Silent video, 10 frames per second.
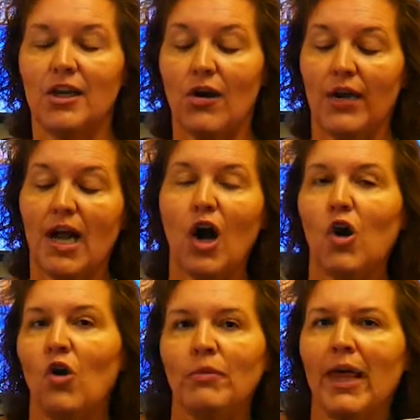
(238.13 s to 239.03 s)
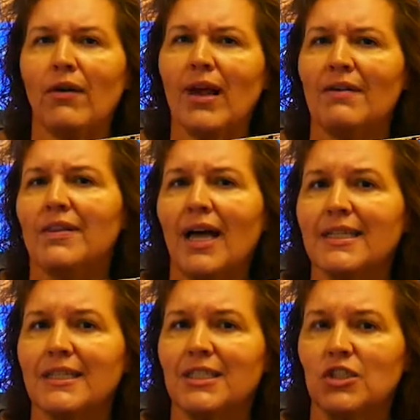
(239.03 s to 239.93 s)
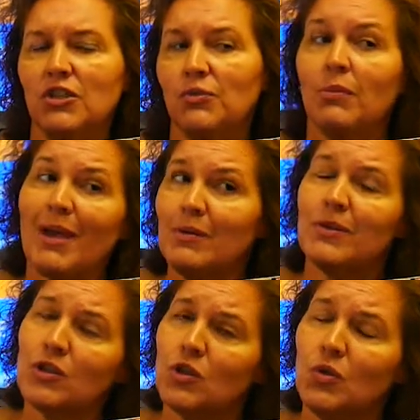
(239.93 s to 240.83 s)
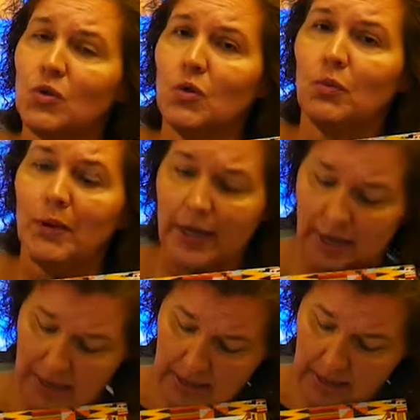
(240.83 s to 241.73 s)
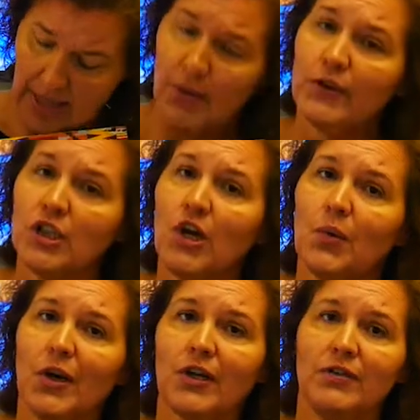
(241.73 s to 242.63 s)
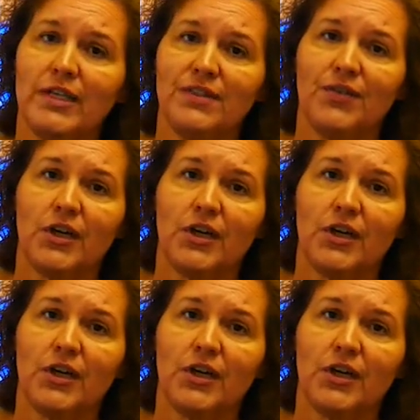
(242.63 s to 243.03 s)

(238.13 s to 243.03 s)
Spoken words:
Y'all at home, y'all don't have a lot to do. Well, maybe school, but I want y'all to work on this